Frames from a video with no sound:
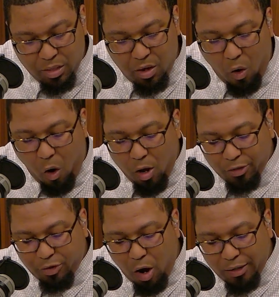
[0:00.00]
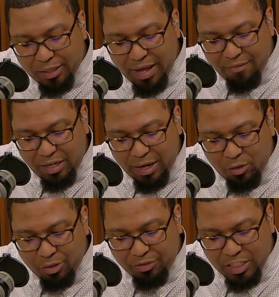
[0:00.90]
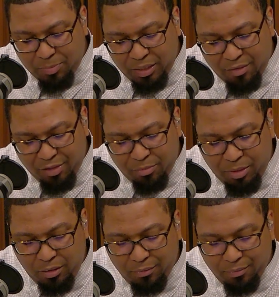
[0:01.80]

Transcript: all authority in heaven and on earth has been given to me.